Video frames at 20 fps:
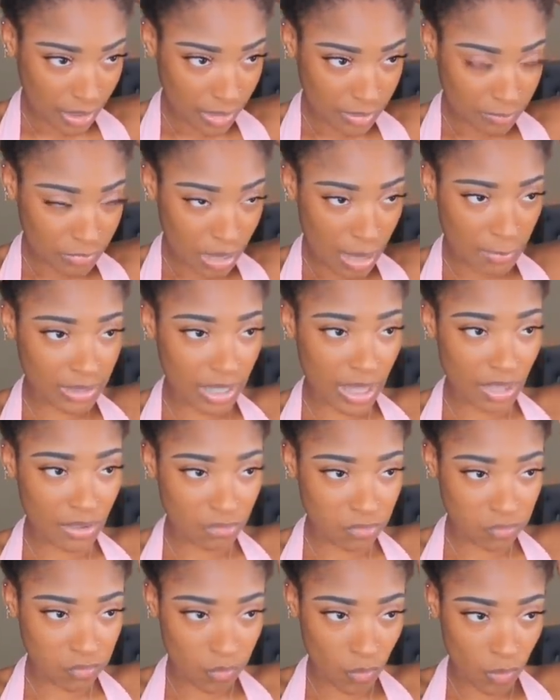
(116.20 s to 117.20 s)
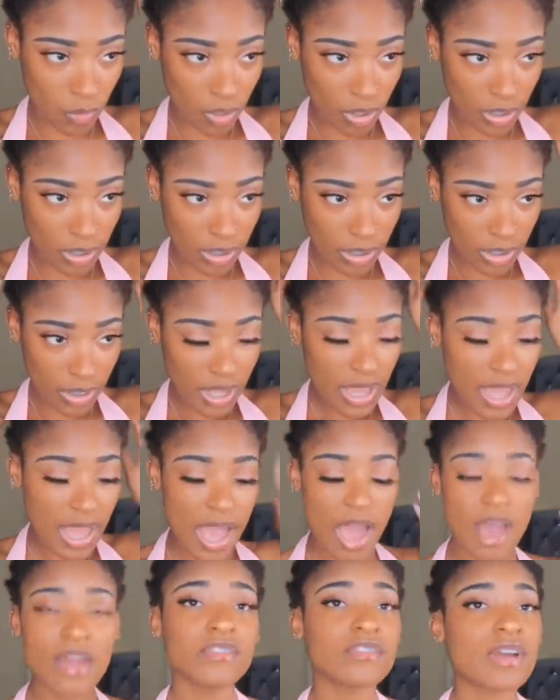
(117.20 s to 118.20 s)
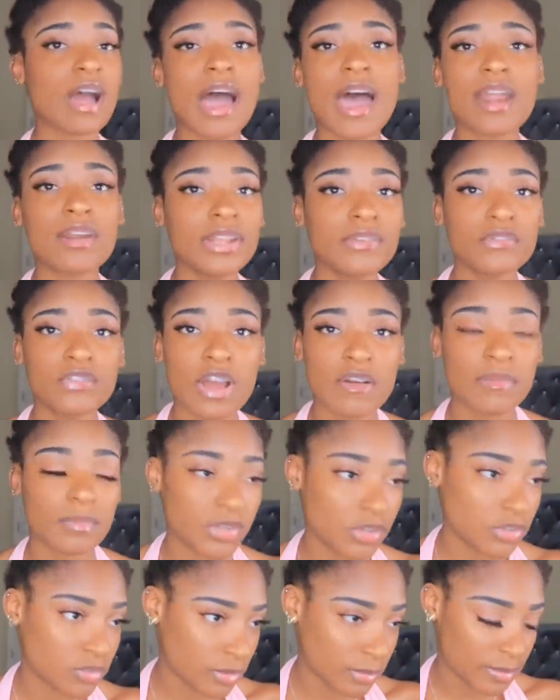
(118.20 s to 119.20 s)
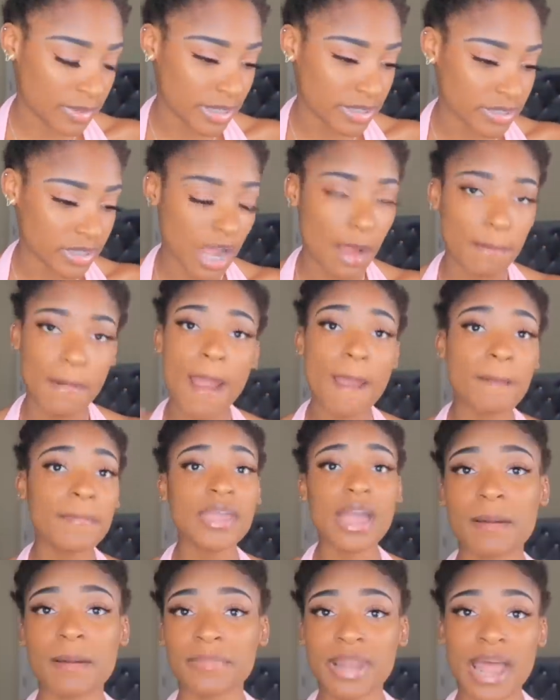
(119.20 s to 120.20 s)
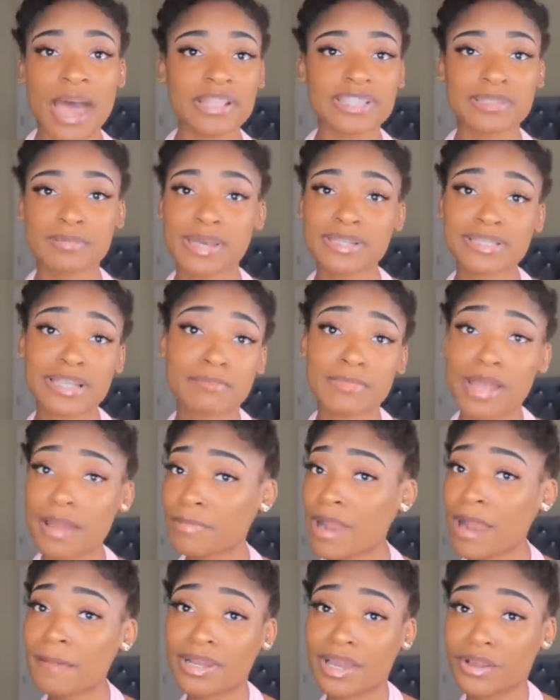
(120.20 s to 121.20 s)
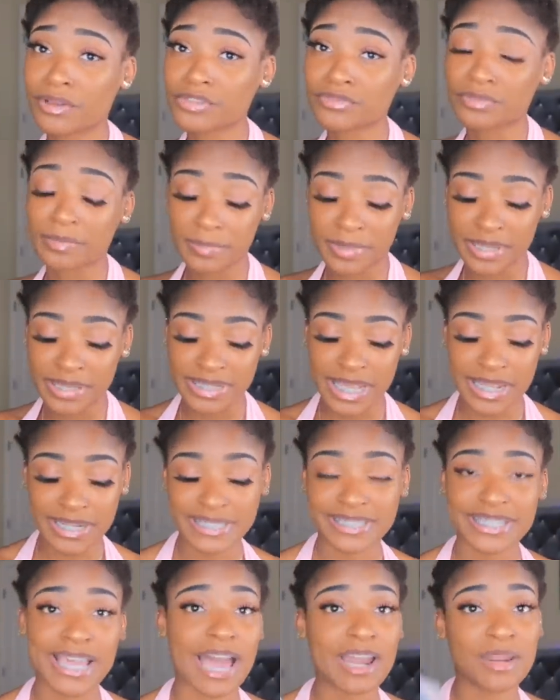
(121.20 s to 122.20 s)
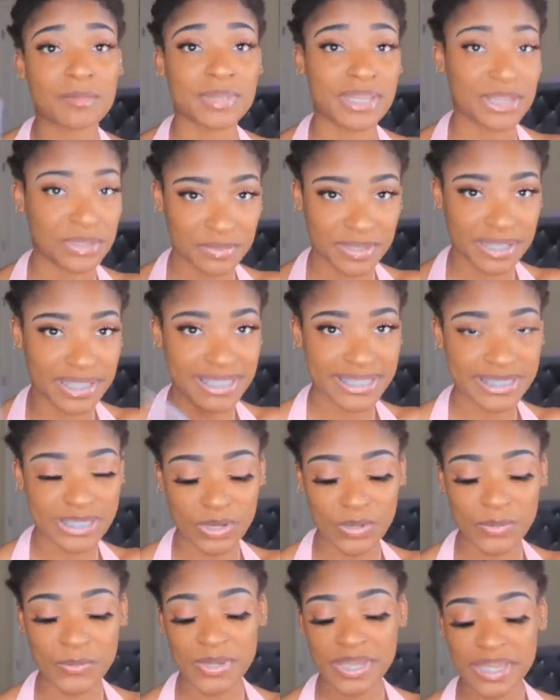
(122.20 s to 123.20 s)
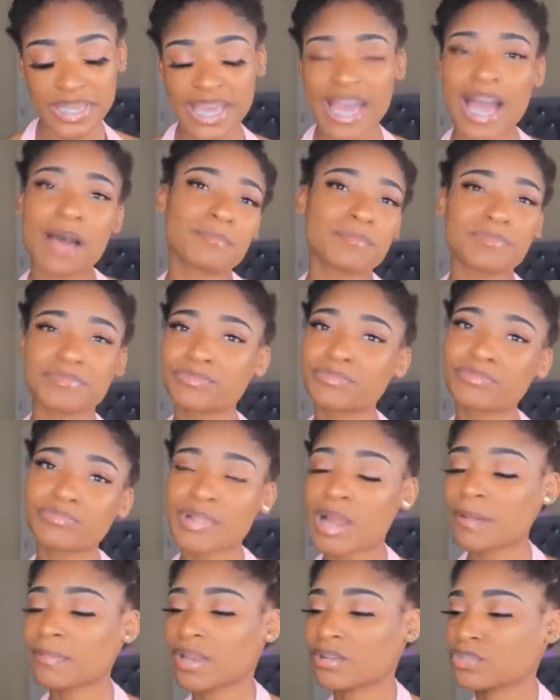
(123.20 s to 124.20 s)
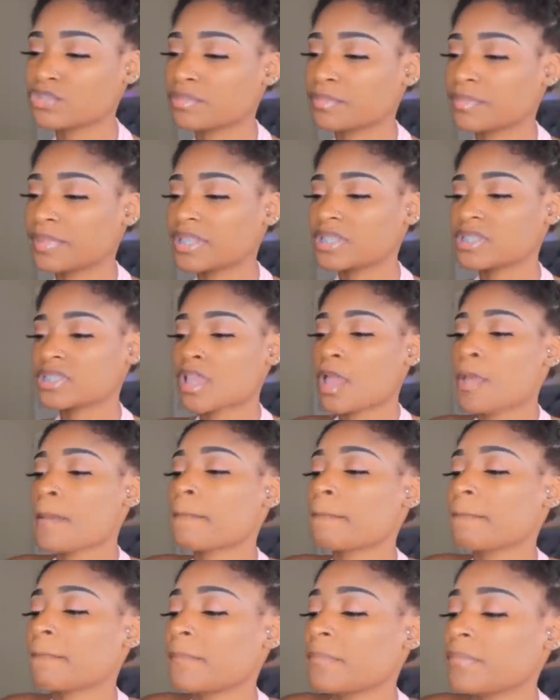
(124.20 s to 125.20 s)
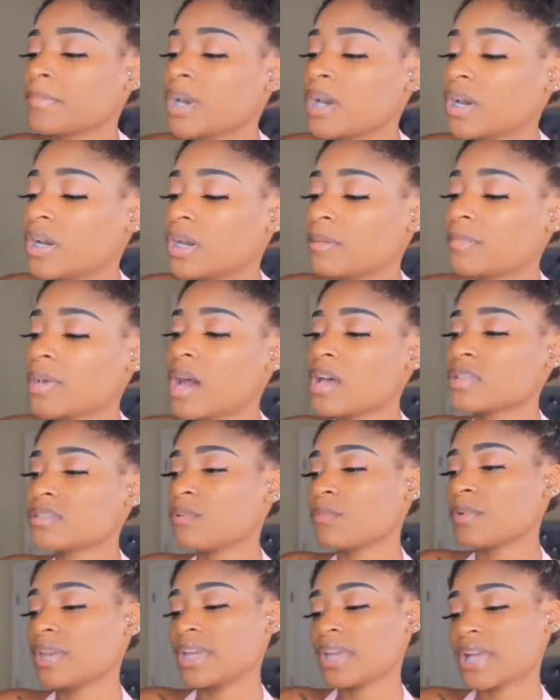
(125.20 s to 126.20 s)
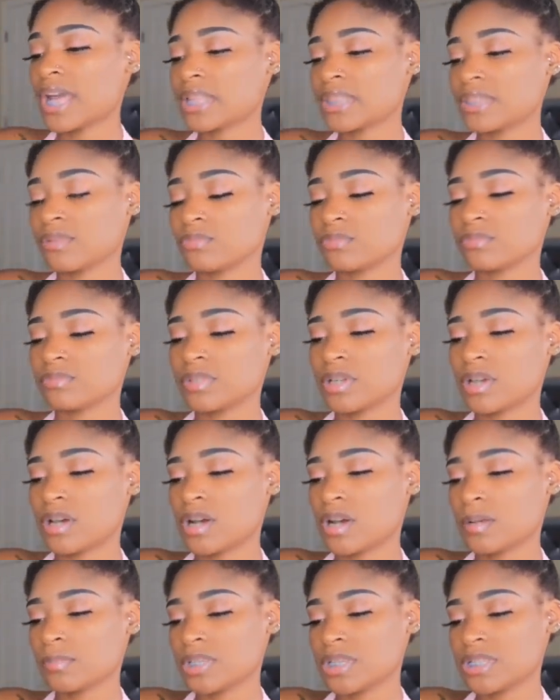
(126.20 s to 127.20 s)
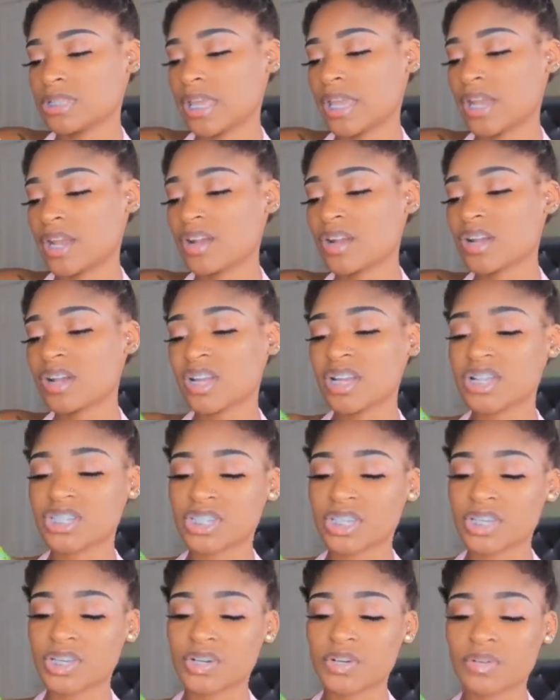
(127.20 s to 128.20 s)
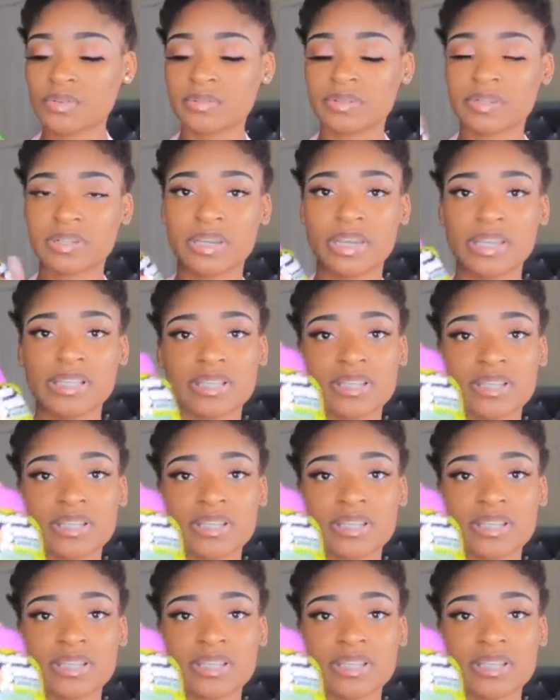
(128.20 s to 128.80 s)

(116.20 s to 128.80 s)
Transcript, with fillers: probably like four. I don't even I don't even know if I'm gonna use revenge, y'all. Probably not. To be honest, I'm not probably not gonna use revenge. I just got them anyway, so I'm probably not using revenge. But um, I also went and got um this hair gunk gel. It's